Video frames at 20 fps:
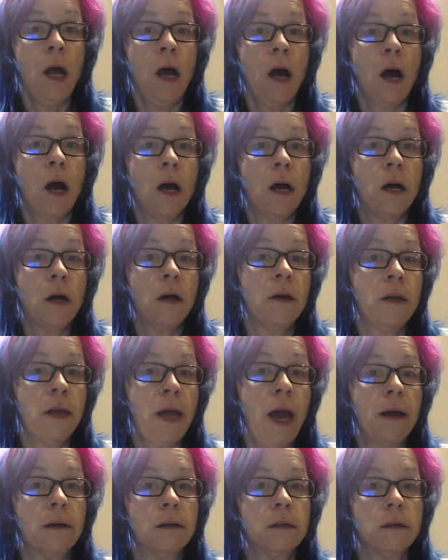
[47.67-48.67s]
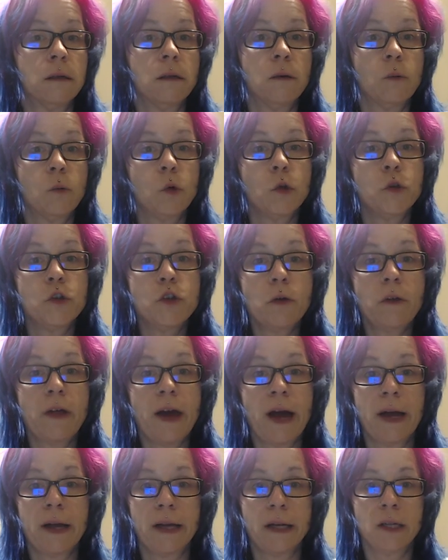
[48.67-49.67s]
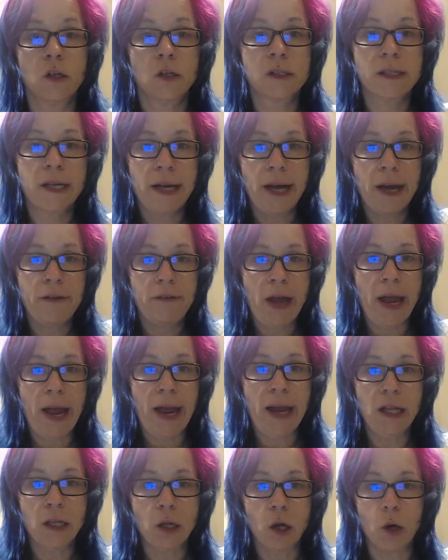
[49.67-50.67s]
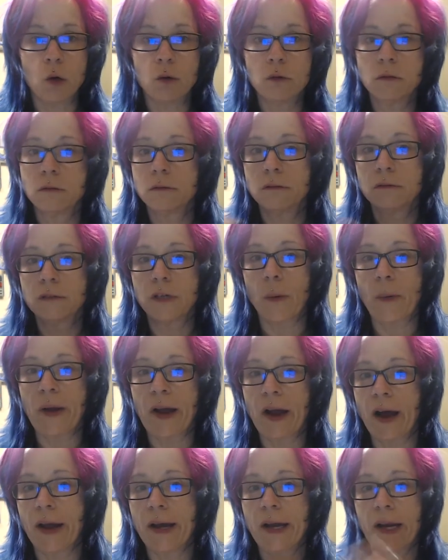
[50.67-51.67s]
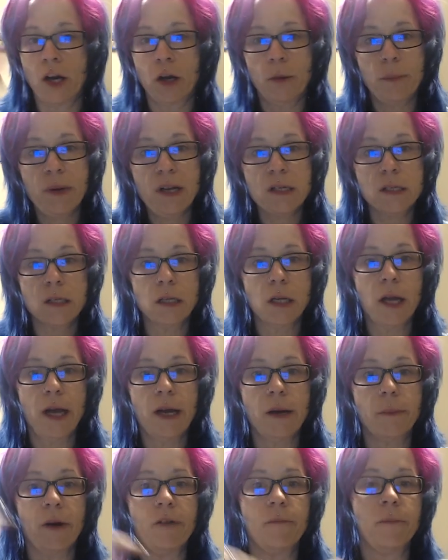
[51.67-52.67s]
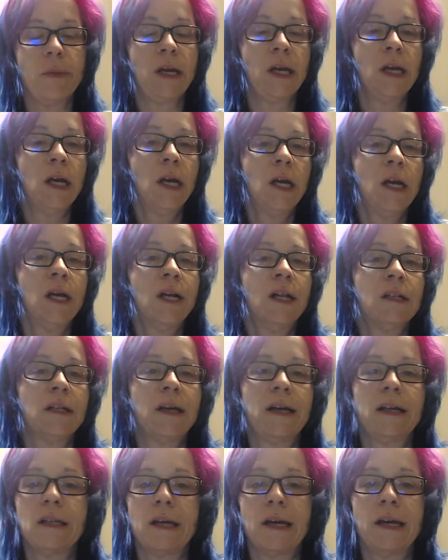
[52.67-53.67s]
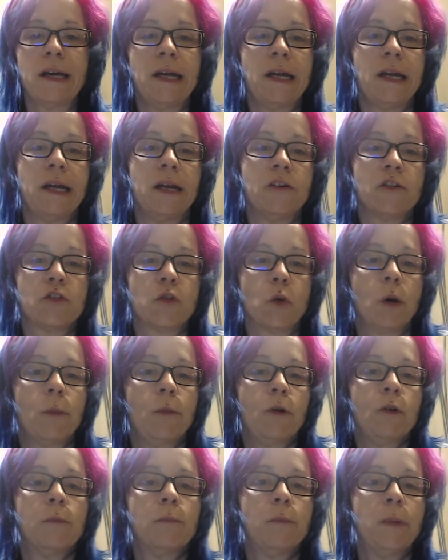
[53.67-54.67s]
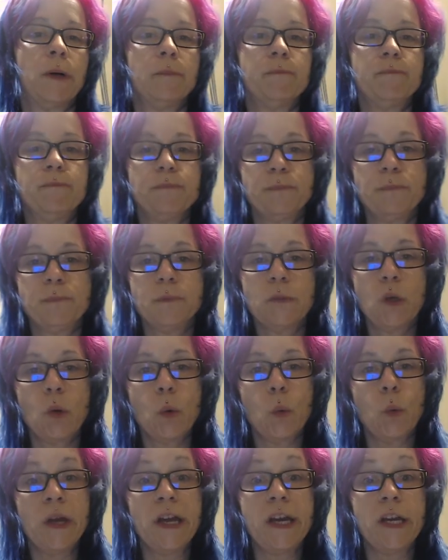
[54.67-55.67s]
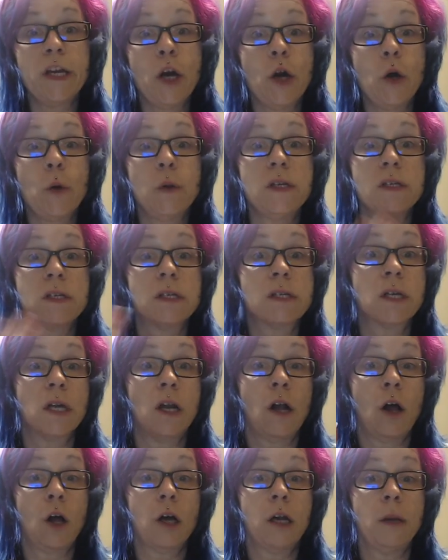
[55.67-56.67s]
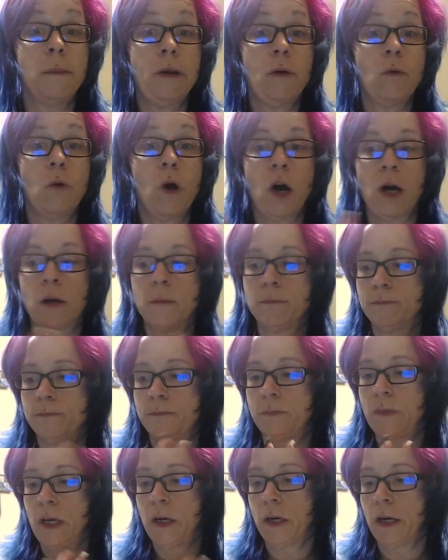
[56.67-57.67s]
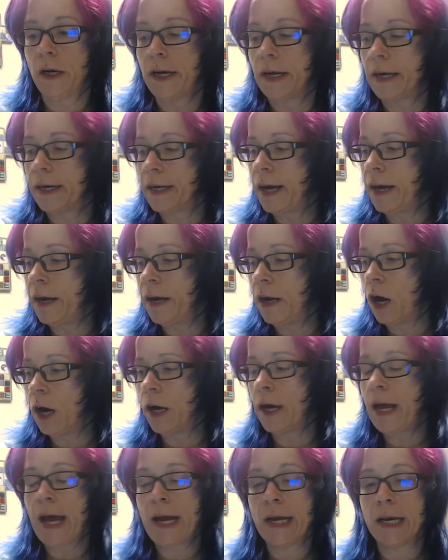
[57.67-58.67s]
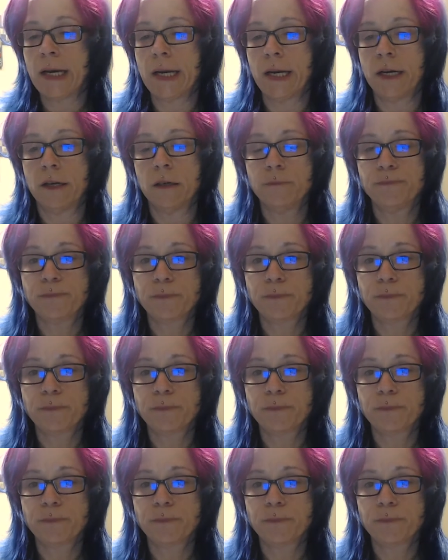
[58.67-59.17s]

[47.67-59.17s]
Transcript: Uh, yeah, we'll do that. It looks like I have a halo going on here because of the light above me. Light lighting in here is horrible, but we know this is all going to be raw and, un and unedited.